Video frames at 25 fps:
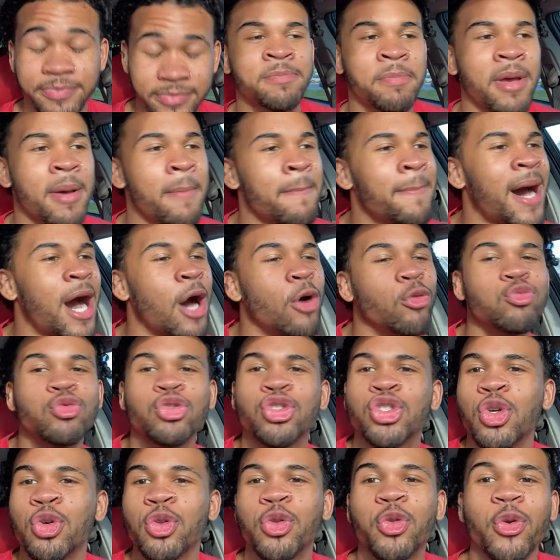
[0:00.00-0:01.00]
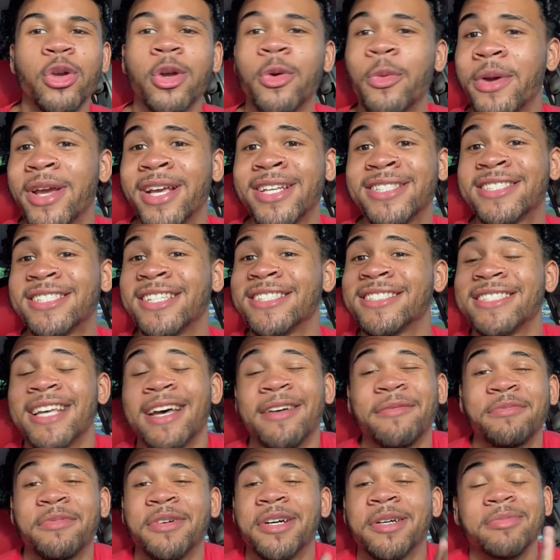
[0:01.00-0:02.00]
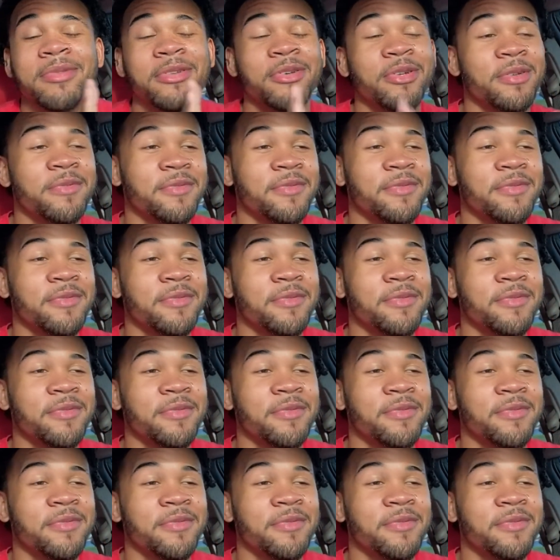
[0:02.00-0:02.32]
Been about two, three weeks since I've uploaded a